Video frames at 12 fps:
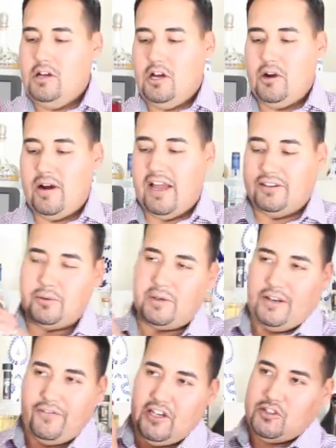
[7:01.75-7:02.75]
All right, so we're
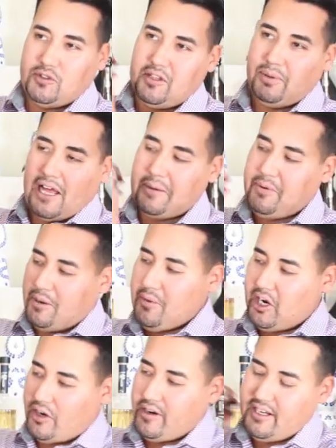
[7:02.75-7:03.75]
gonna finish with the blackberry
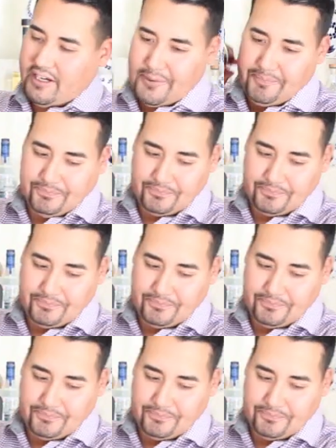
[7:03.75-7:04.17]
margarita here.